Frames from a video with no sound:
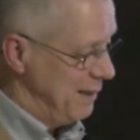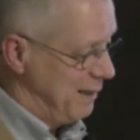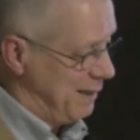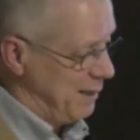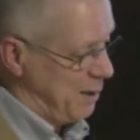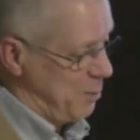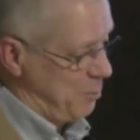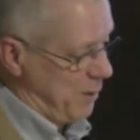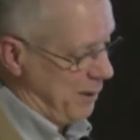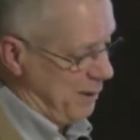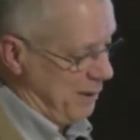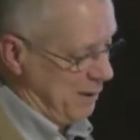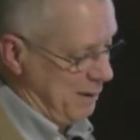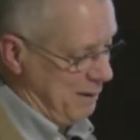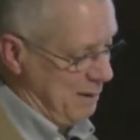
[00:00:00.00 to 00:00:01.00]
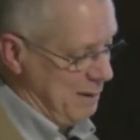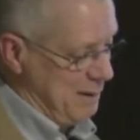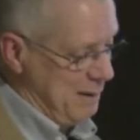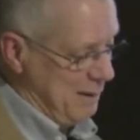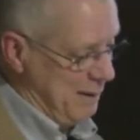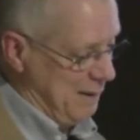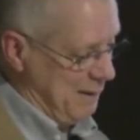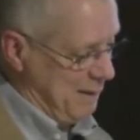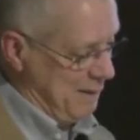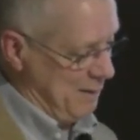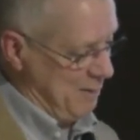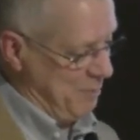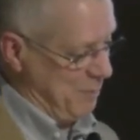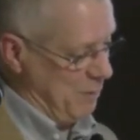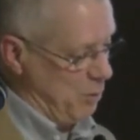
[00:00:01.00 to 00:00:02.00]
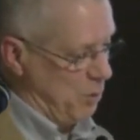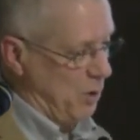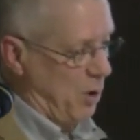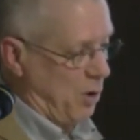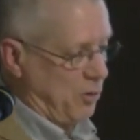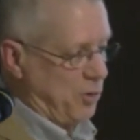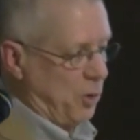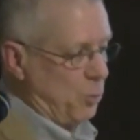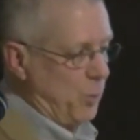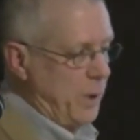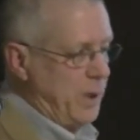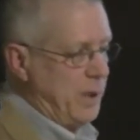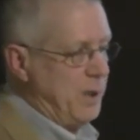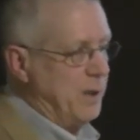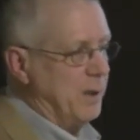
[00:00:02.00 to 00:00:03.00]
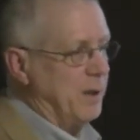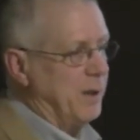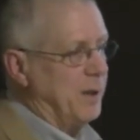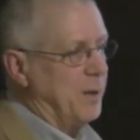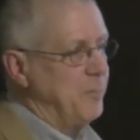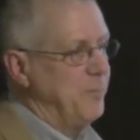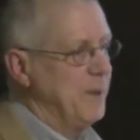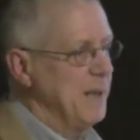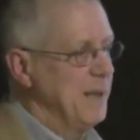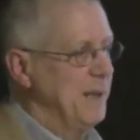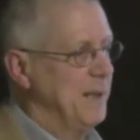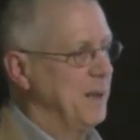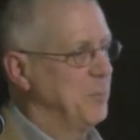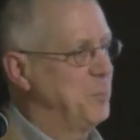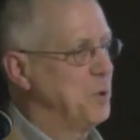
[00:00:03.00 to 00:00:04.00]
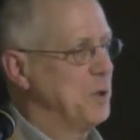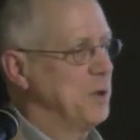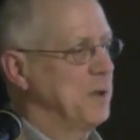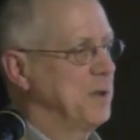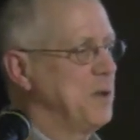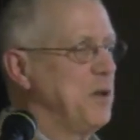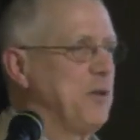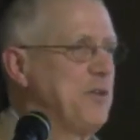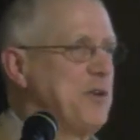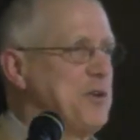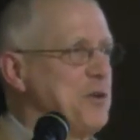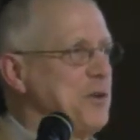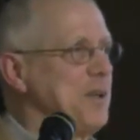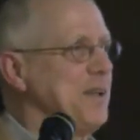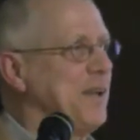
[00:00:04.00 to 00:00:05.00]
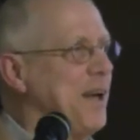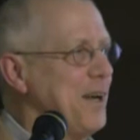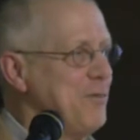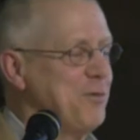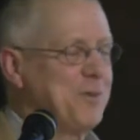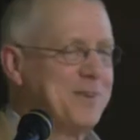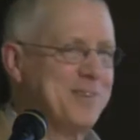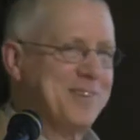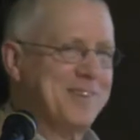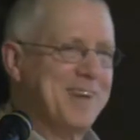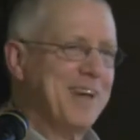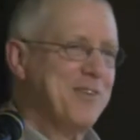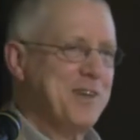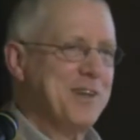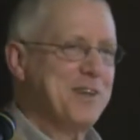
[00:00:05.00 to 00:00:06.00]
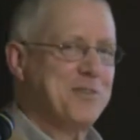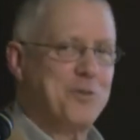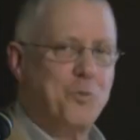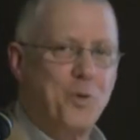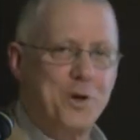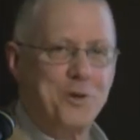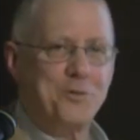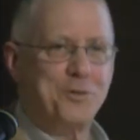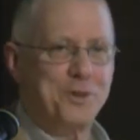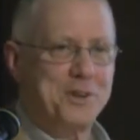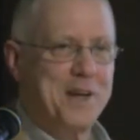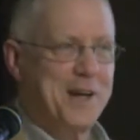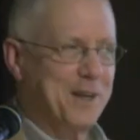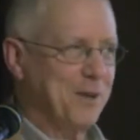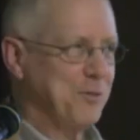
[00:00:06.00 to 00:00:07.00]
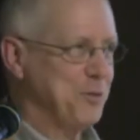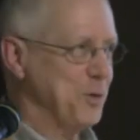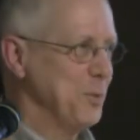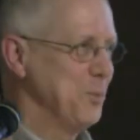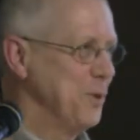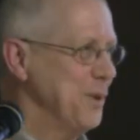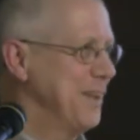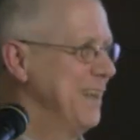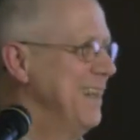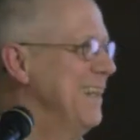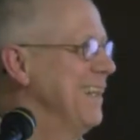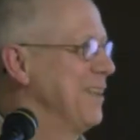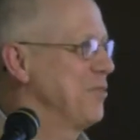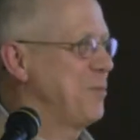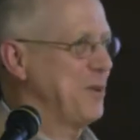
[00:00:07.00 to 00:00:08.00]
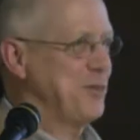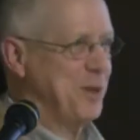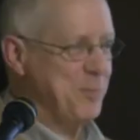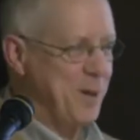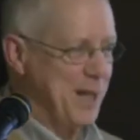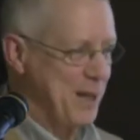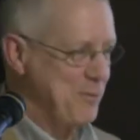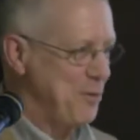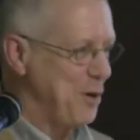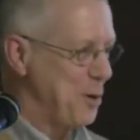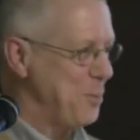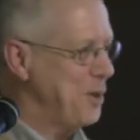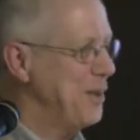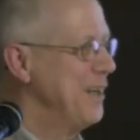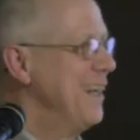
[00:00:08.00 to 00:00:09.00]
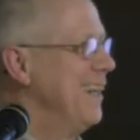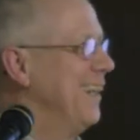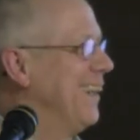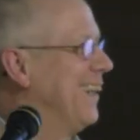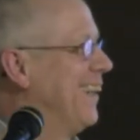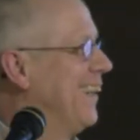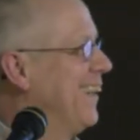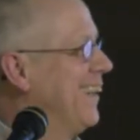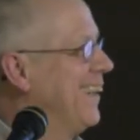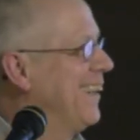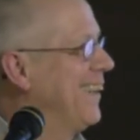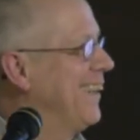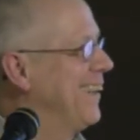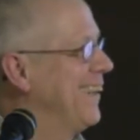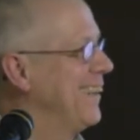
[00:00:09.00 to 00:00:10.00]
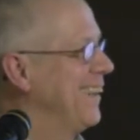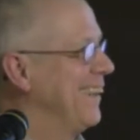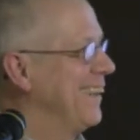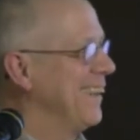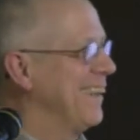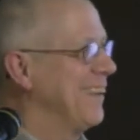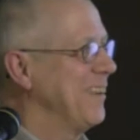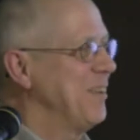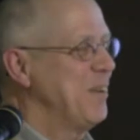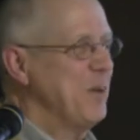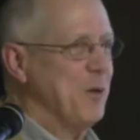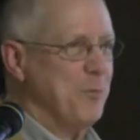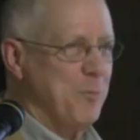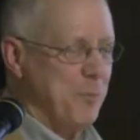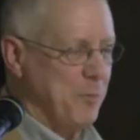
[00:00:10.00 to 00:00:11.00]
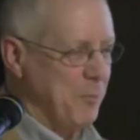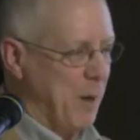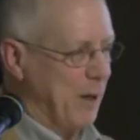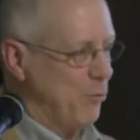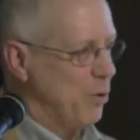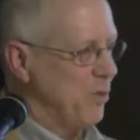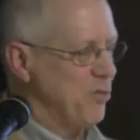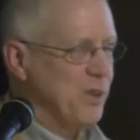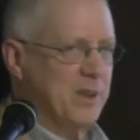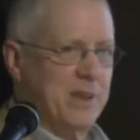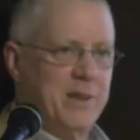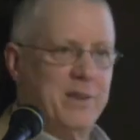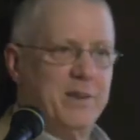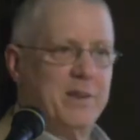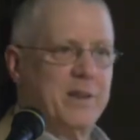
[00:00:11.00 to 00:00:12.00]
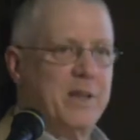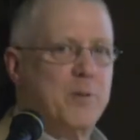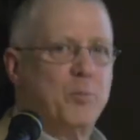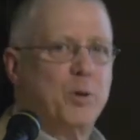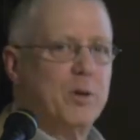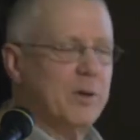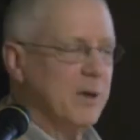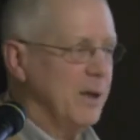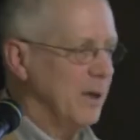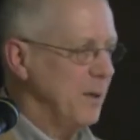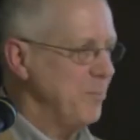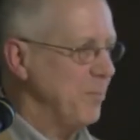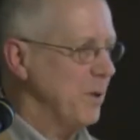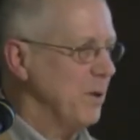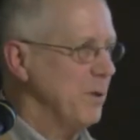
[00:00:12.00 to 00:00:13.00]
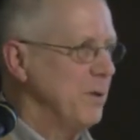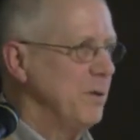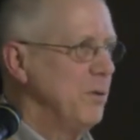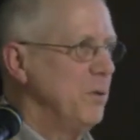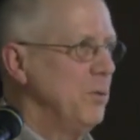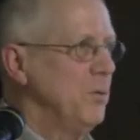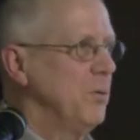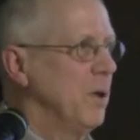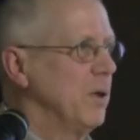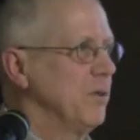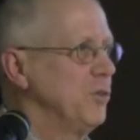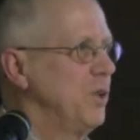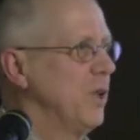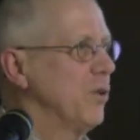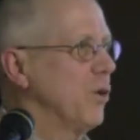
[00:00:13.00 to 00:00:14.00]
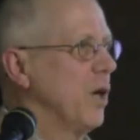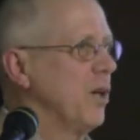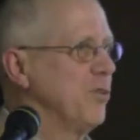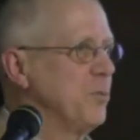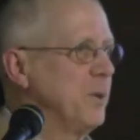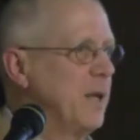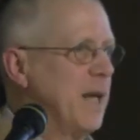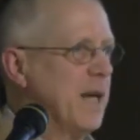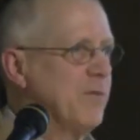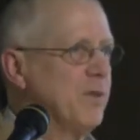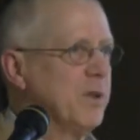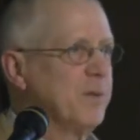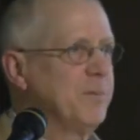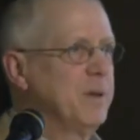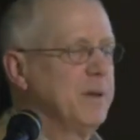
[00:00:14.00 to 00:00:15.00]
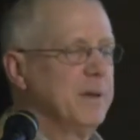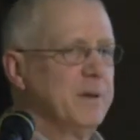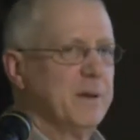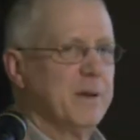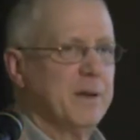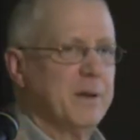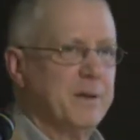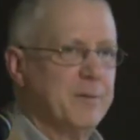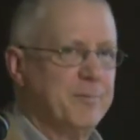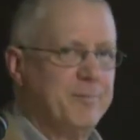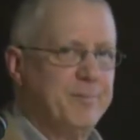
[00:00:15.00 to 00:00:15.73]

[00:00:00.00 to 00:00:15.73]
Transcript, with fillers: Um, uh, uh, you could also read um, a book called The Dirty Life, which I think is a wonderful title for a book, especially by a farmer, uh, uh, by Kristin Kimball, um, who she and her husband have a, a